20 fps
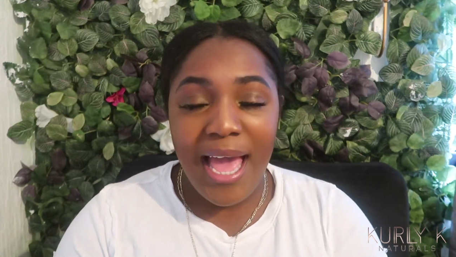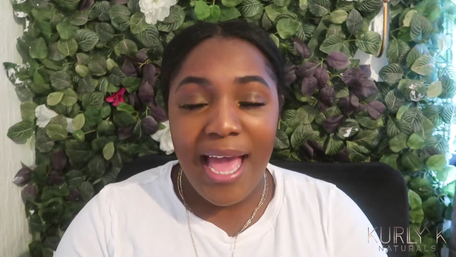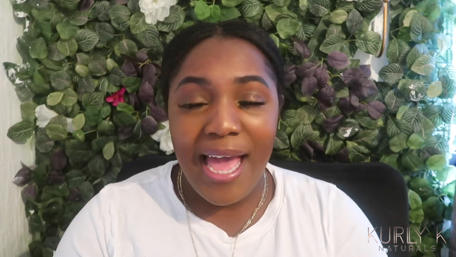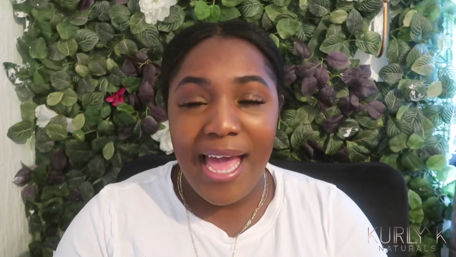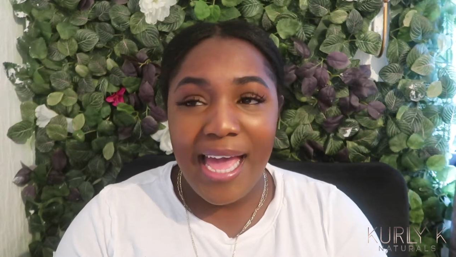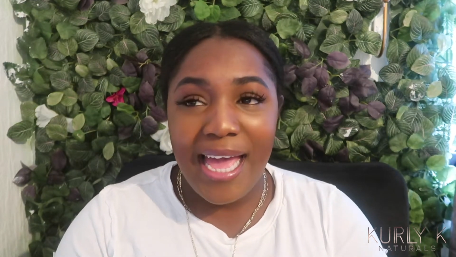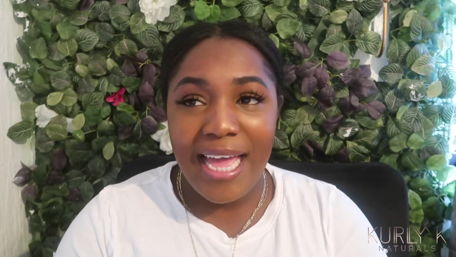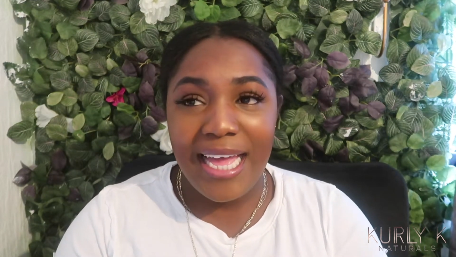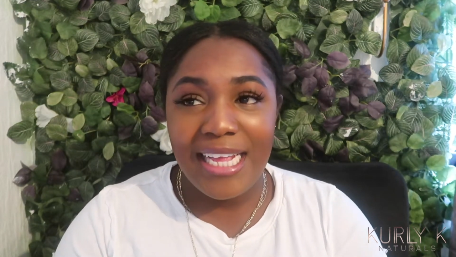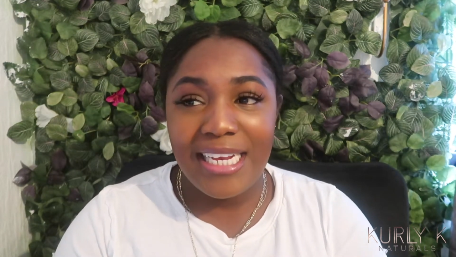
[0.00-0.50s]

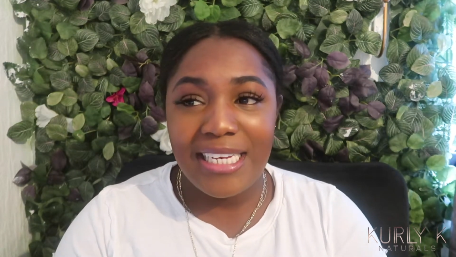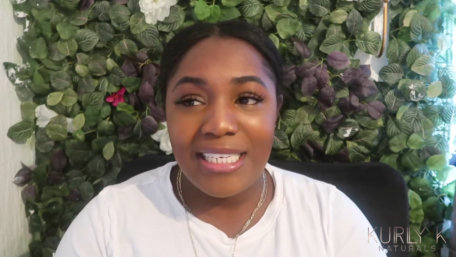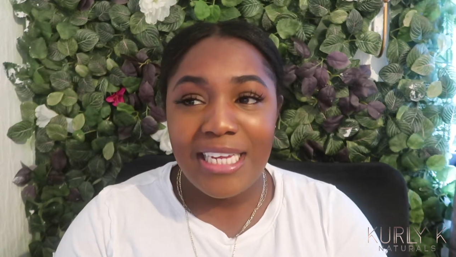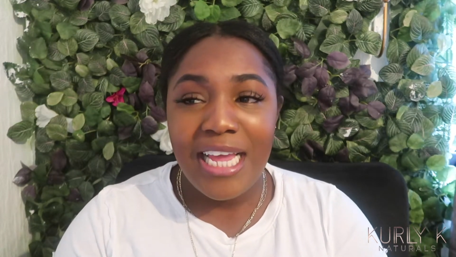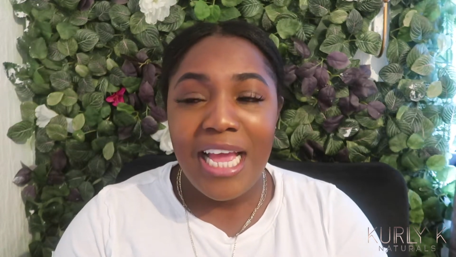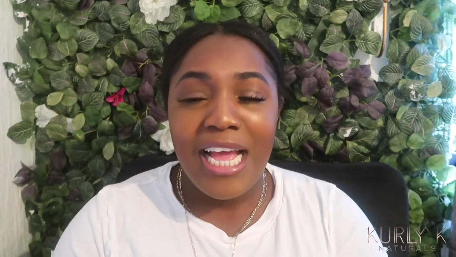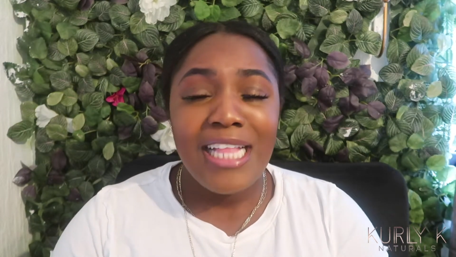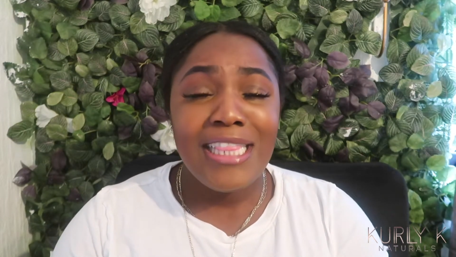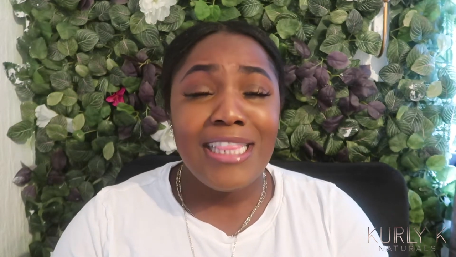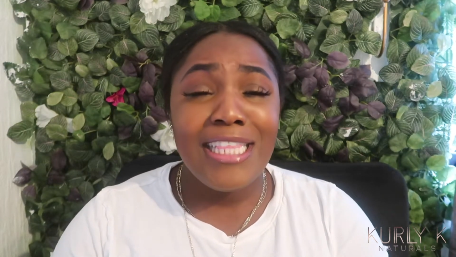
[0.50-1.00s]
And
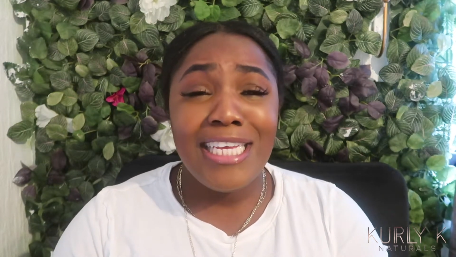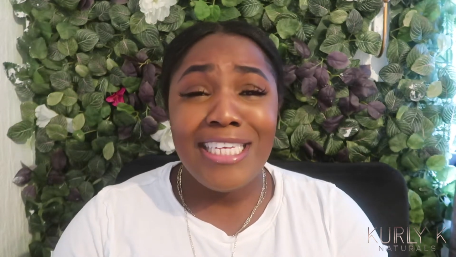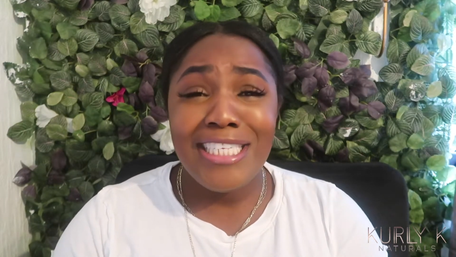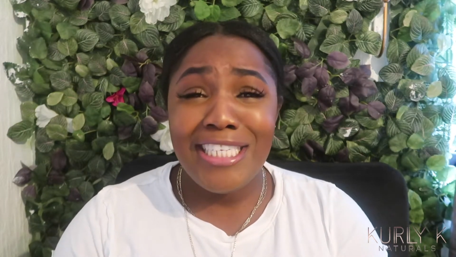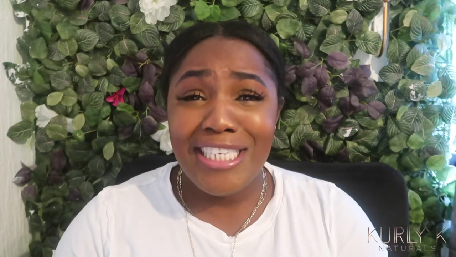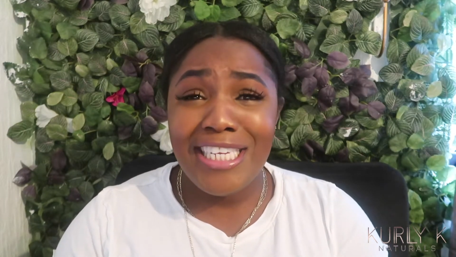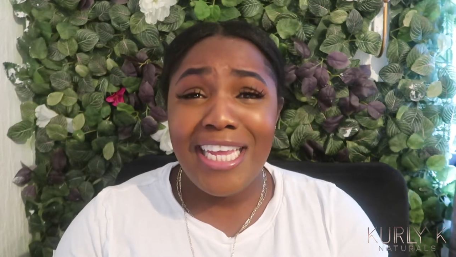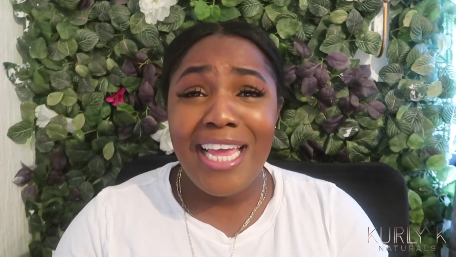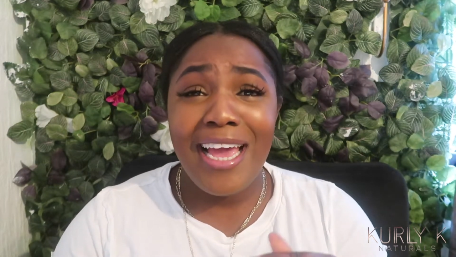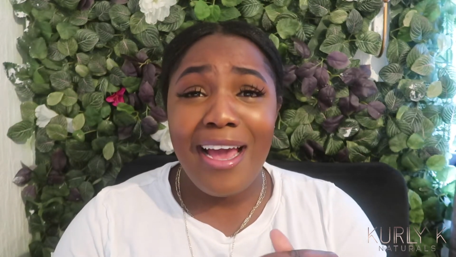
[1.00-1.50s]

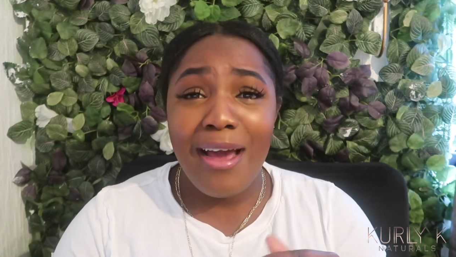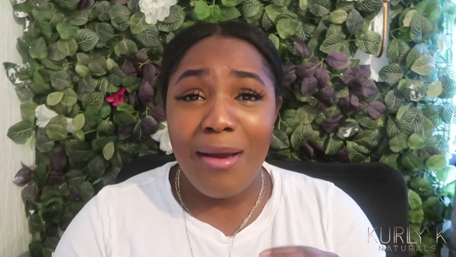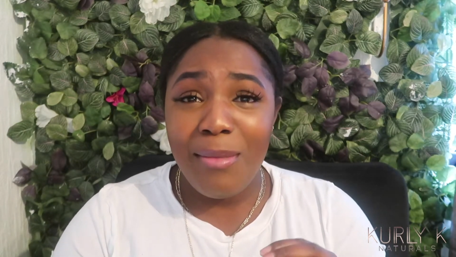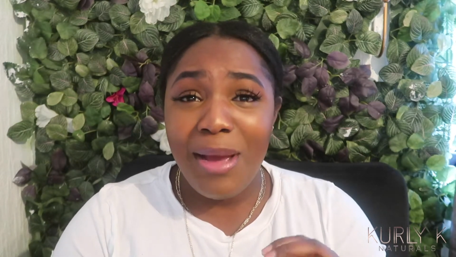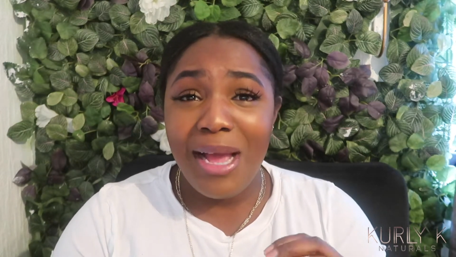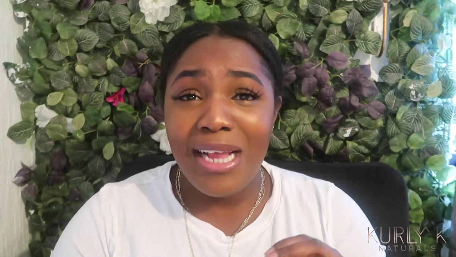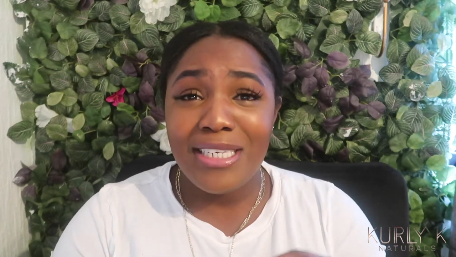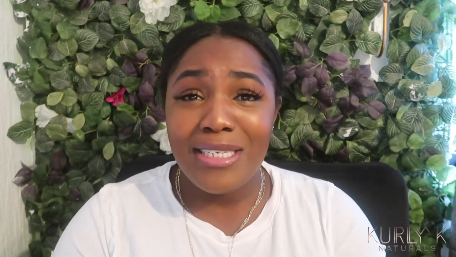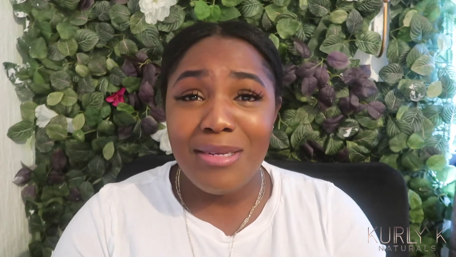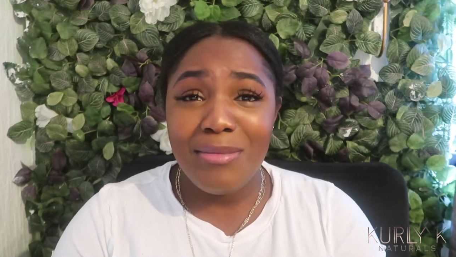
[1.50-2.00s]
this year I'm
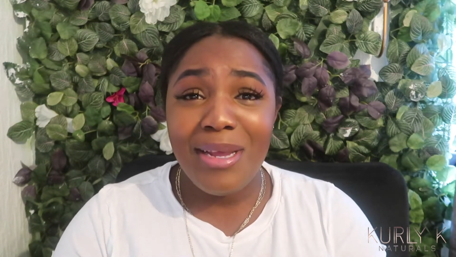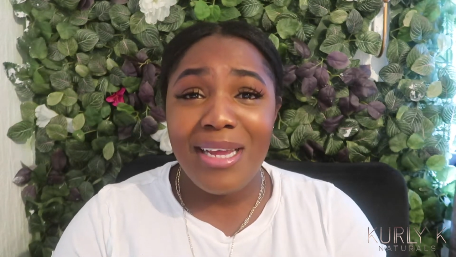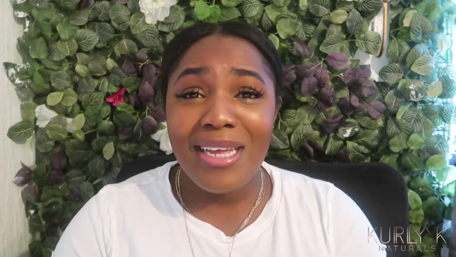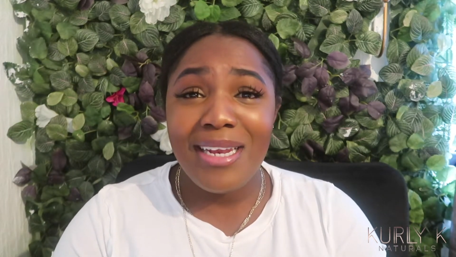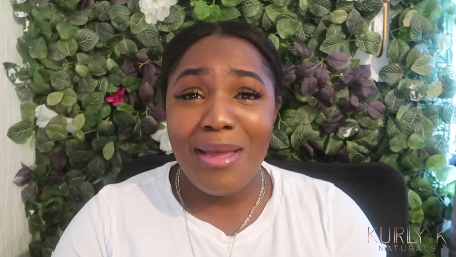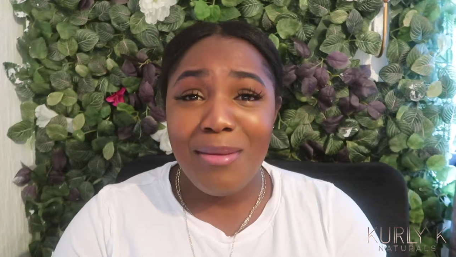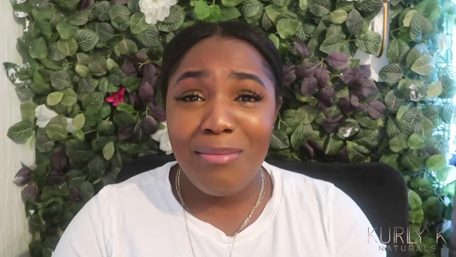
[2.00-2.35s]
actually making